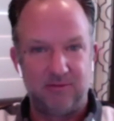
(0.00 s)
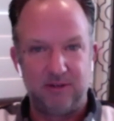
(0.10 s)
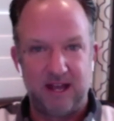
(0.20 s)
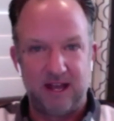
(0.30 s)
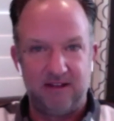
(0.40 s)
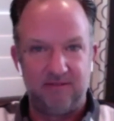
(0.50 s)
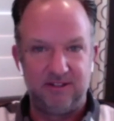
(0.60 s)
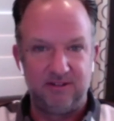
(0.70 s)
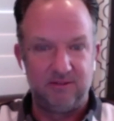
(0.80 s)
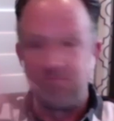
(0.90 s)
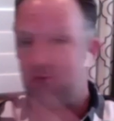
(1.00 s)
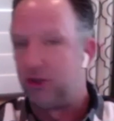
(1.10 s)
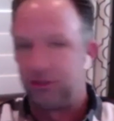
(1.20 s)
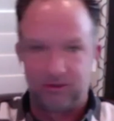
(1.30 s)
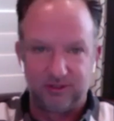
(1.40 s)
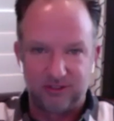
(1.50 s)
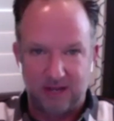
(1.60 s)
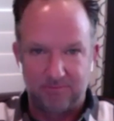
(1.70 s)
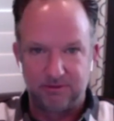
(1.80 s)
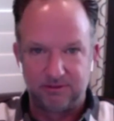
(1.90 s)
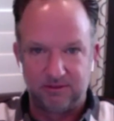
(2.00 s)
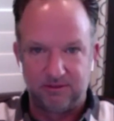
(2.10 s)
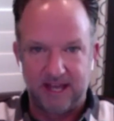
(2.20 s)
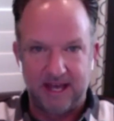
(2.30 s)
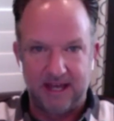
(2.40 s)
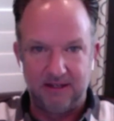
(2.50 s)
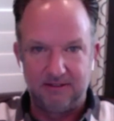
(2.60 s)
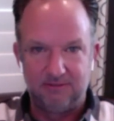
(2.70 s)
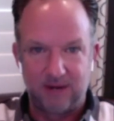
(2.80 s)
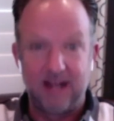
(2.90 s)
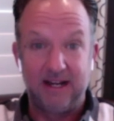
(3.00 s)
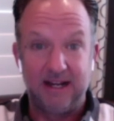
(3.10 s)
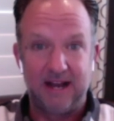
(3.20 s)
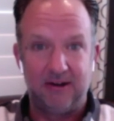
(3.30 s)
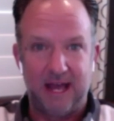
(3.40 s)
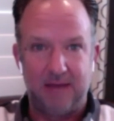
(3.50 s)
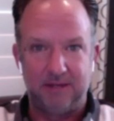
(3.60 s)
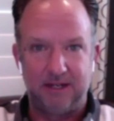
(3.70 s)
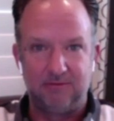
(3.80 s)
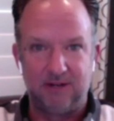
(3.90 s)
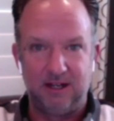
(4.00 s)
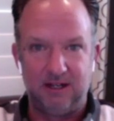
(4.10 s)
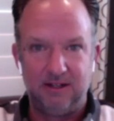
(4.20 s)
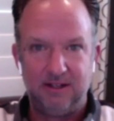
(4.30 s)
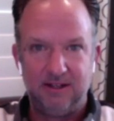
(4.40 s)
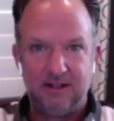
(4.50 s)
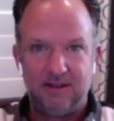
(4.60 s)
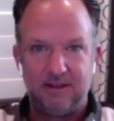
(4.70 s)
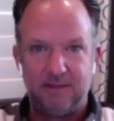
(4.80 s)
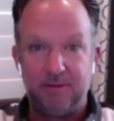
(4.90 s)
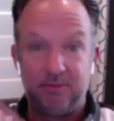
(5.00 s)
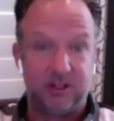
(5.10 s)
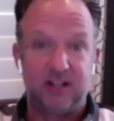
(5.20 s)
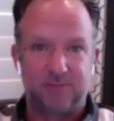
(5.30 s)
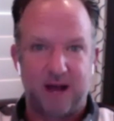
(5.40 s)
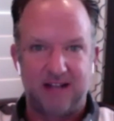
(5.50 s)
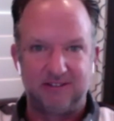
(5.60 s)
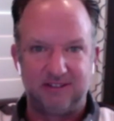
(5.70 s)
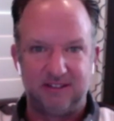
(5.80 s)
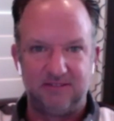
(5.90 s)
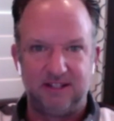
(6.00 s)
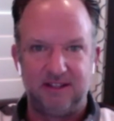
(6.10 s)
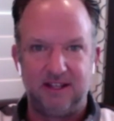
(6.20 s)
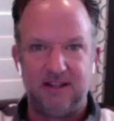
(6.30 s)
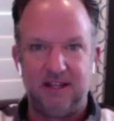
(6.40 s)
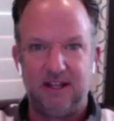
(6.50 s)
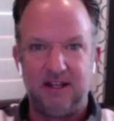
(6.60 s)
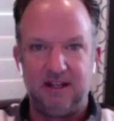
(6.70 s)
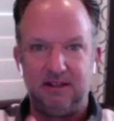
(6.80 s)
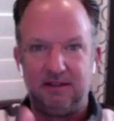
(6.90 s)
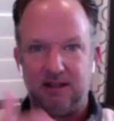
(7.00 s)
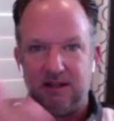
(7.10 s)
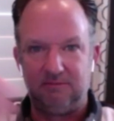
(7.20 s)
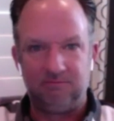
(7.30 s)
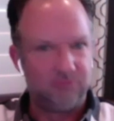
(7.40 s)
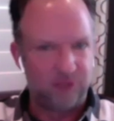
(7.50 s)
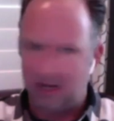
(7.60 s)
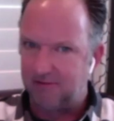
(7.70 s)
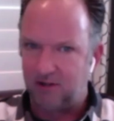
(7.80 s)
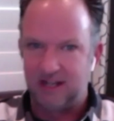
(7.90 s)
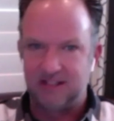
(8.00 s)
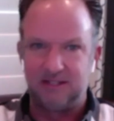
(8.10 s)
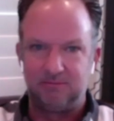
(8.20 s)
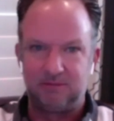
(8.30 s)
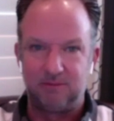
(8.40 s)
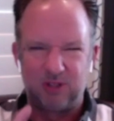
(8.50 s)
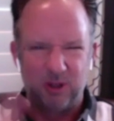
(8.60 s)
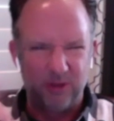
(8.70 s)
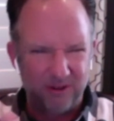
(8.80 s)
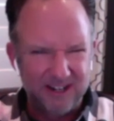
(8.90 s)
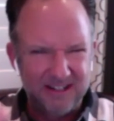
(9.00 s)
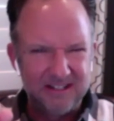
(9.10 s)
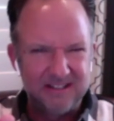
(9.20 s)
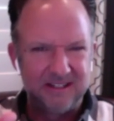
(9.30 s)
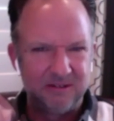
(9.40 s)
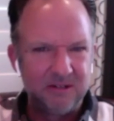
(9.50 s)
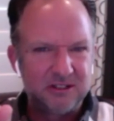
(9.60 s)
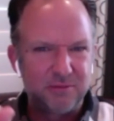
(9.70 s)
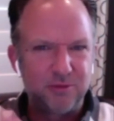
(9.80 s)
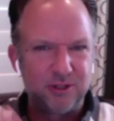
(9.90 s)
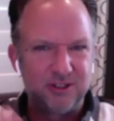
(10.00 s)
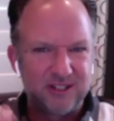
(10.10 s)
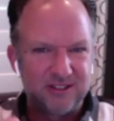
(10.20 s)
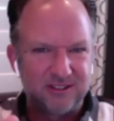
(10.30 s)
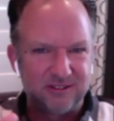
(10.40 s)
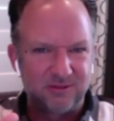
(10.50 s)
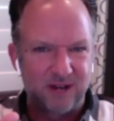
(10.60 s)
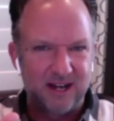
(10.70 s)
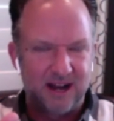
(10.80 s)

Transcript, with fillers: We have multiple examples of that right now happening, right? That people test positive and then they they never get symptoms. So there is there is some resistance, right?